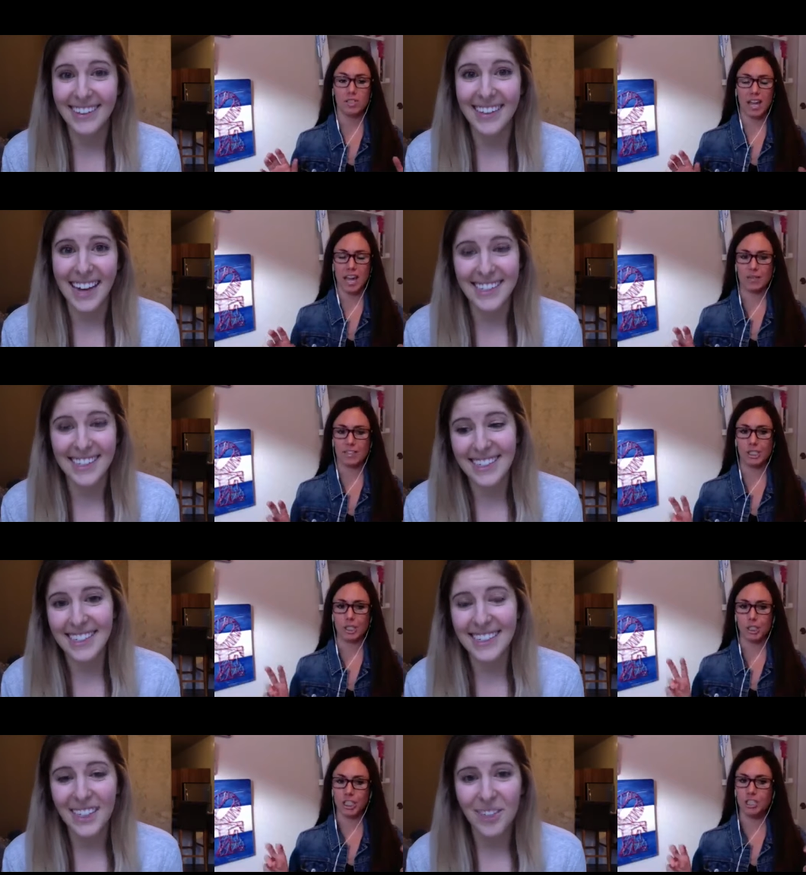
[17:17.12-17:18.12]
Speaker 1: yeah. that have
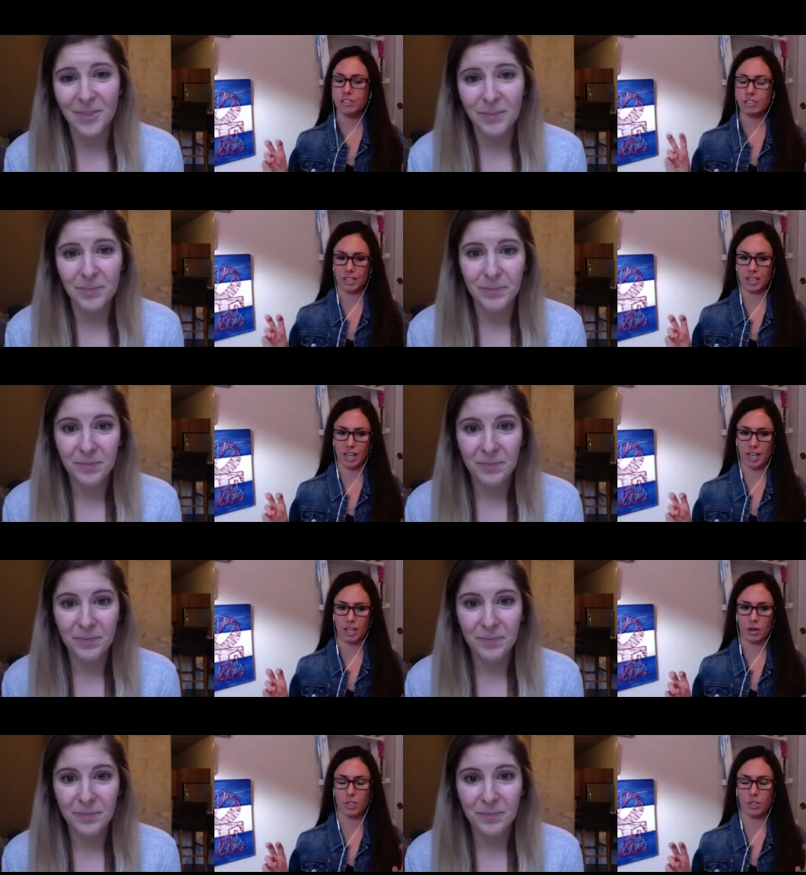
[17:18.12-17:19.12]
a cheat
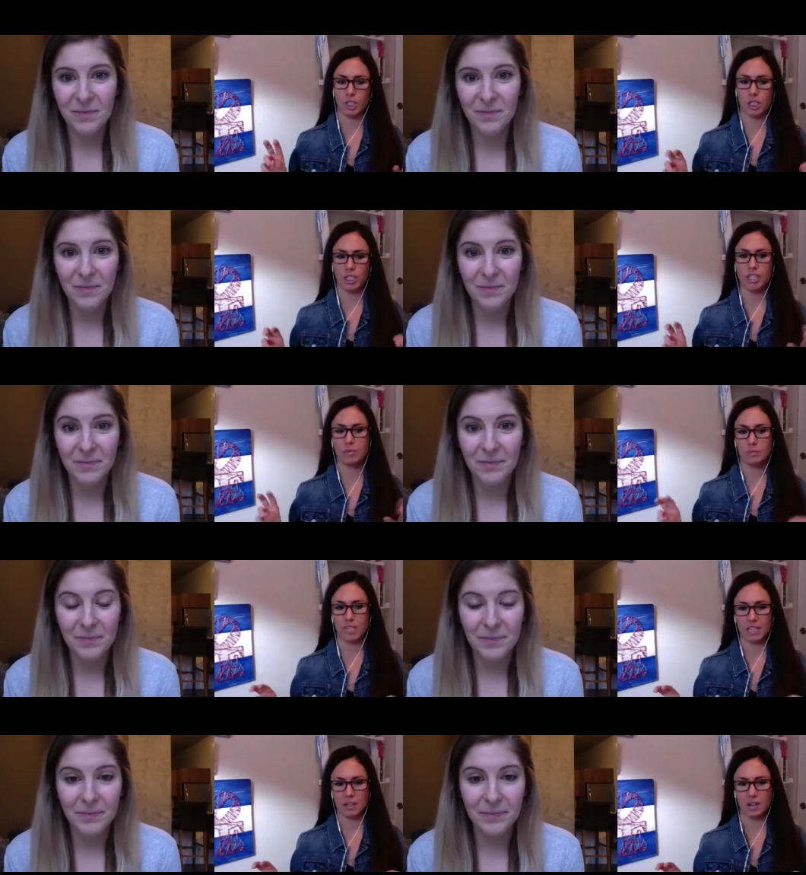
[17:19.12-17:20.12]
day or cheat
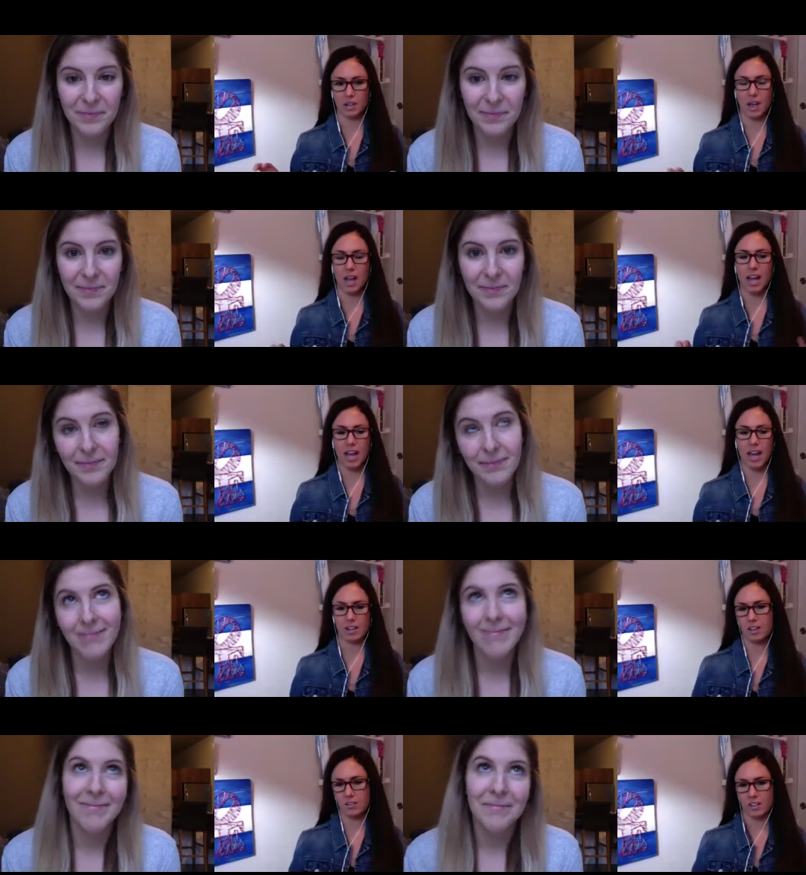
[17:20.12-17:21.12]
meal,
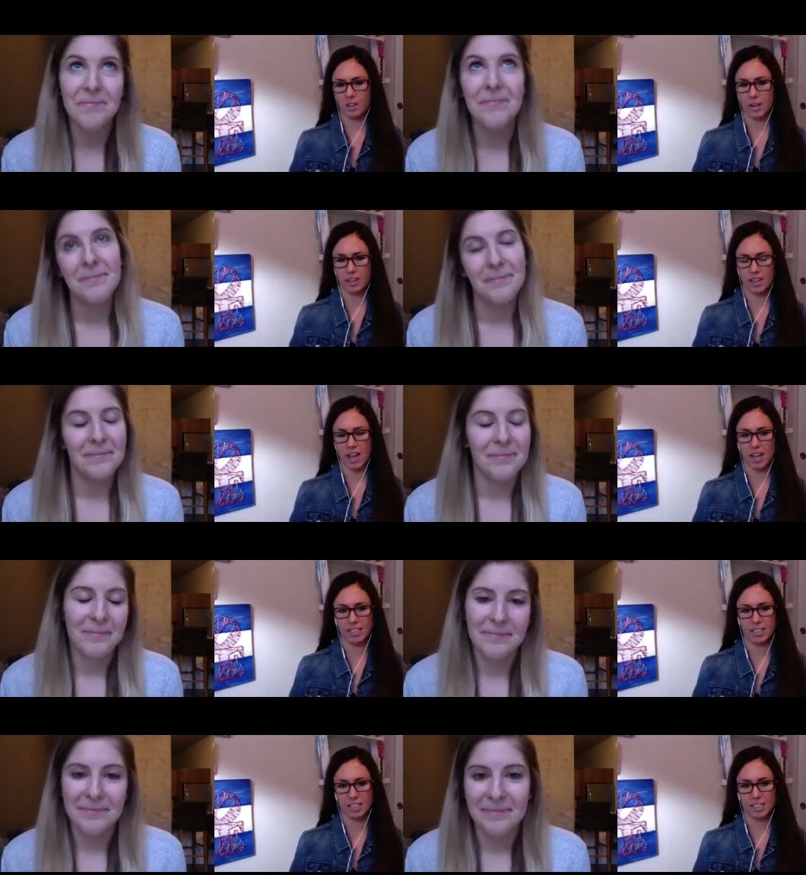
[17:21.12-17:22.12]
how do you feel about that?
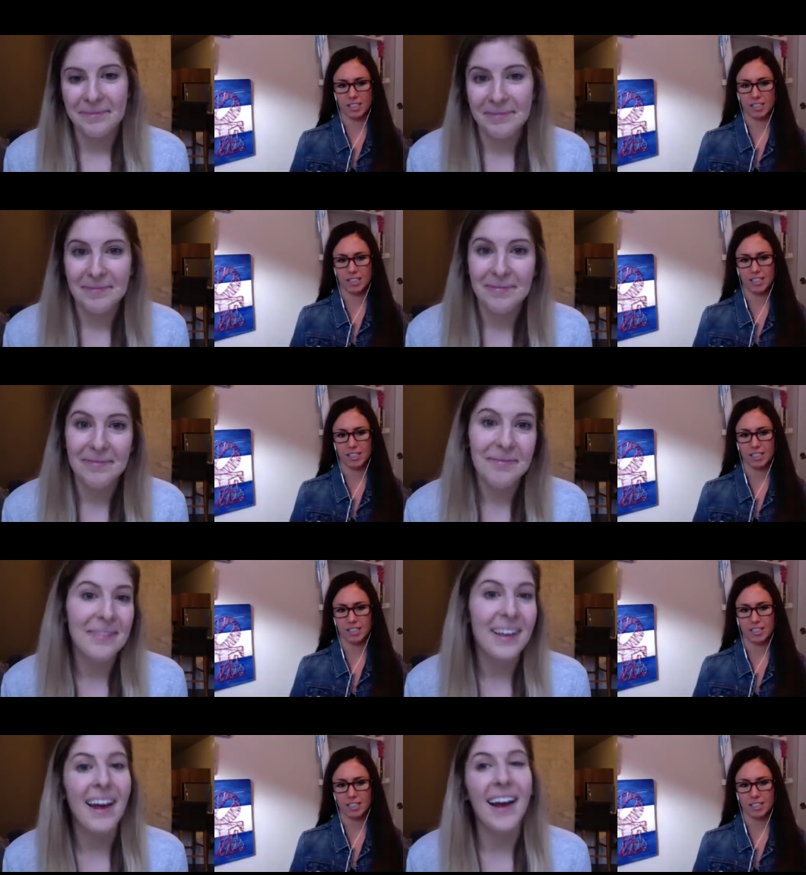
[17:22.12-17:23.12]

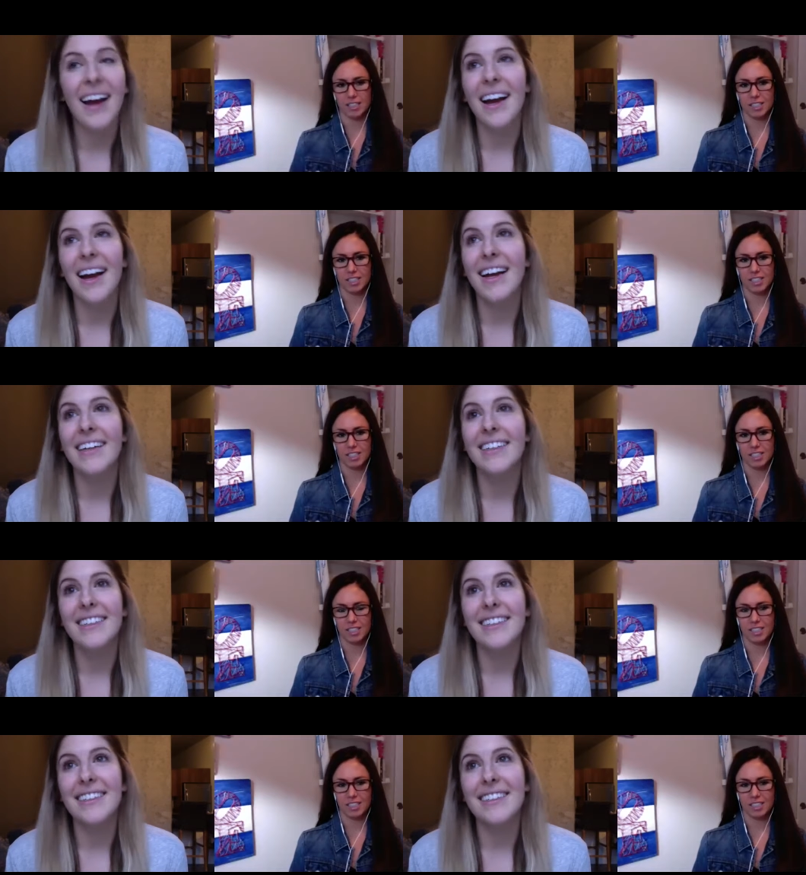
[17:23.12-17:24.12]
Speaker 2: I
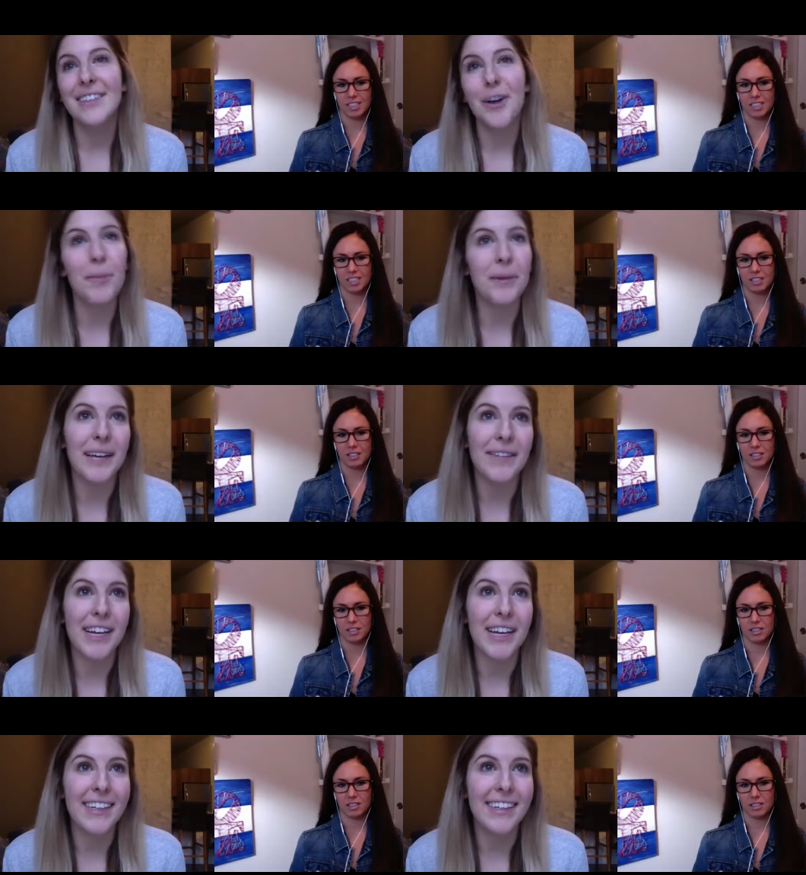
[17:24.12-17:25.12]
don't believe
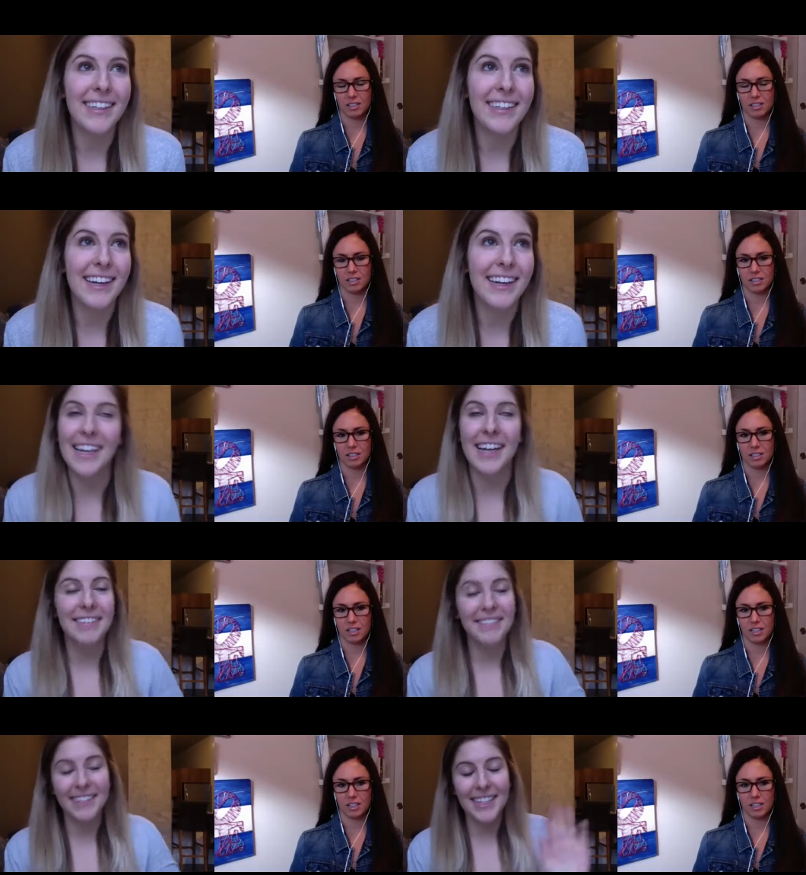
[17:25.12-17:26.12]
it in it.
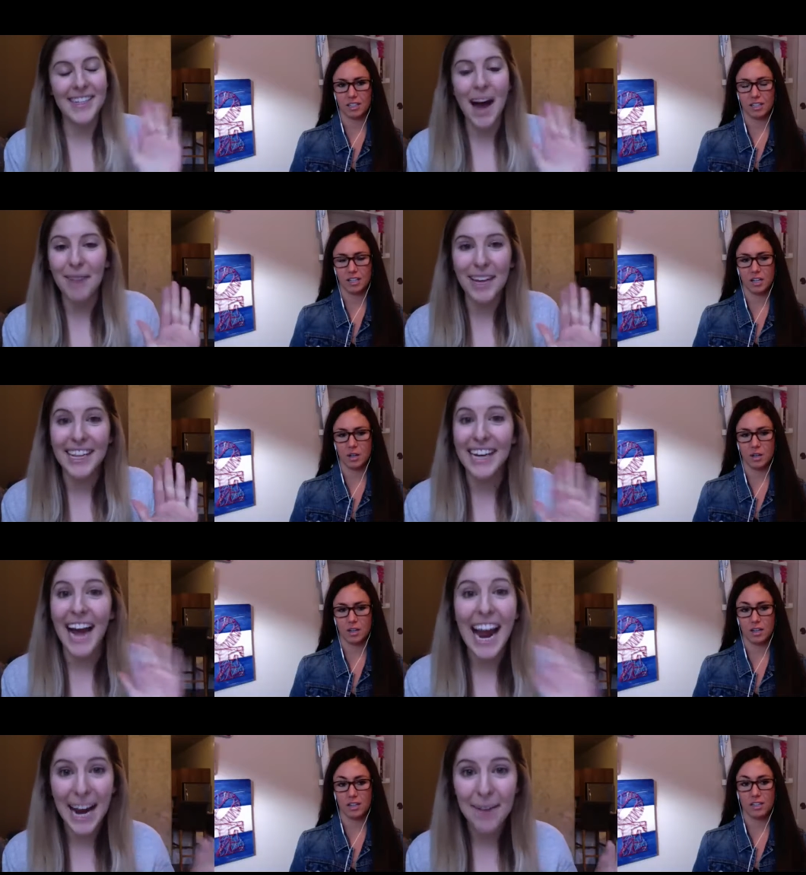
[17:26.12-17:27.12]
It's not my thing. I
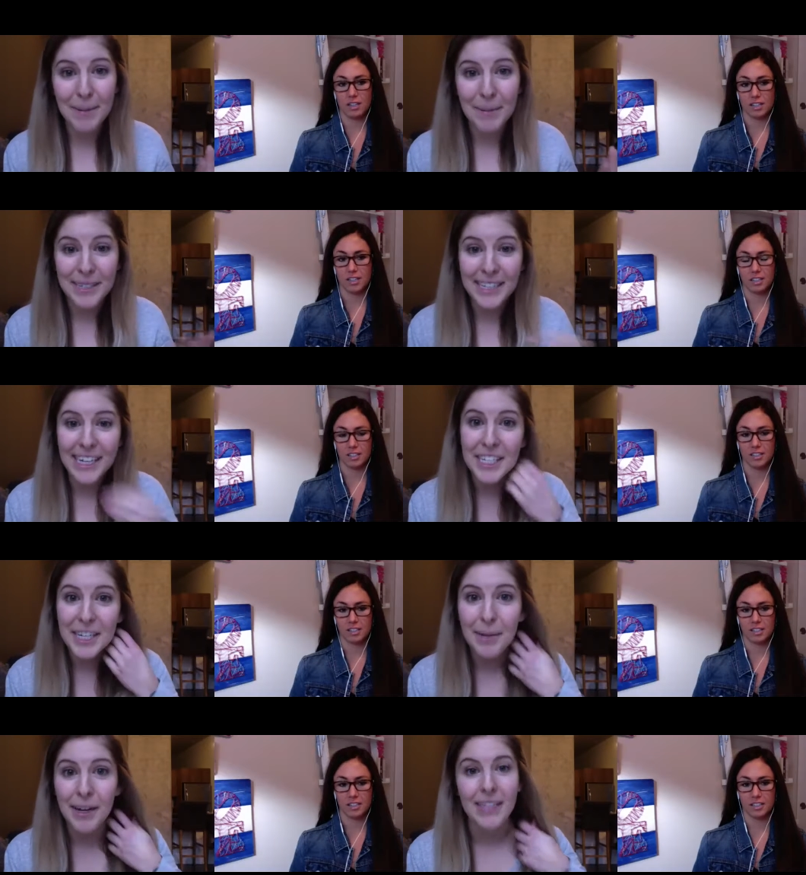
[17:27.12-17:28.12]
hate when people say
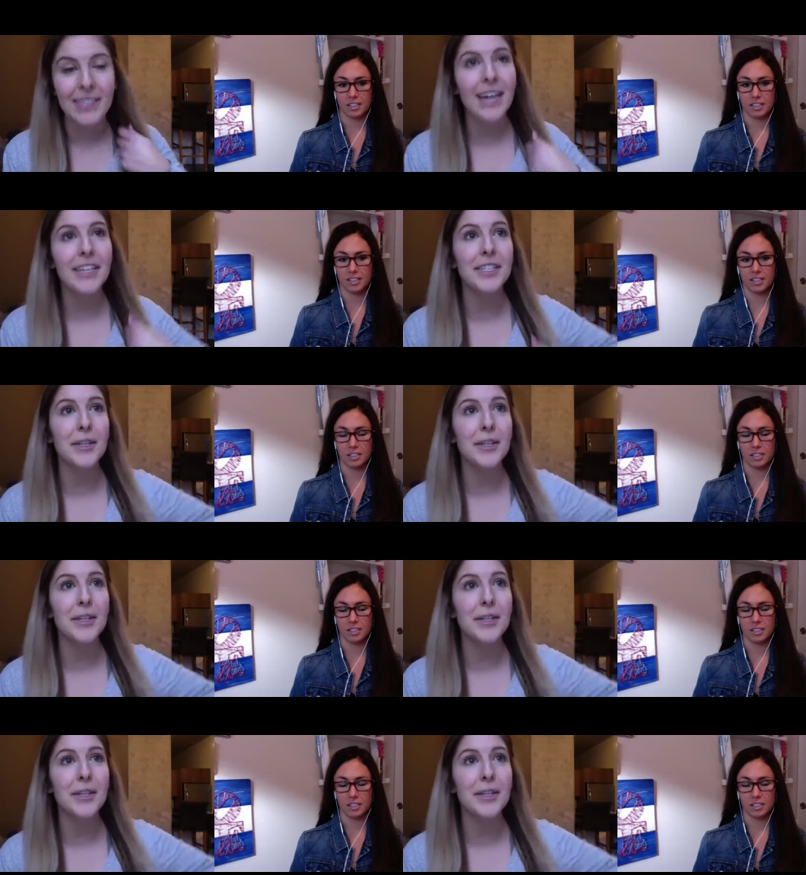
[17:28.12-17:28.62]
cheat meals. That just